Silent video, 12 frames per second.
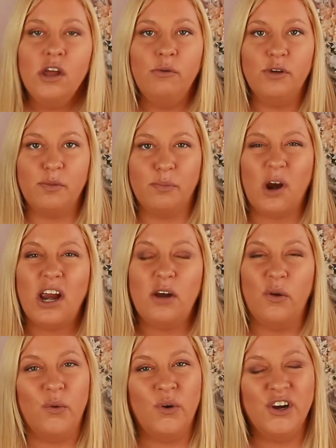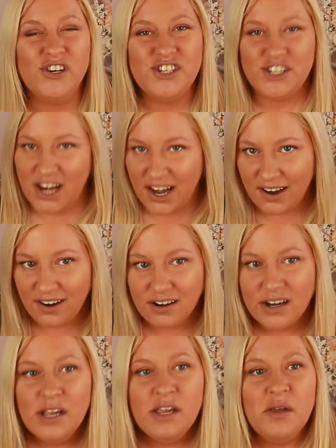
with bright orange hair,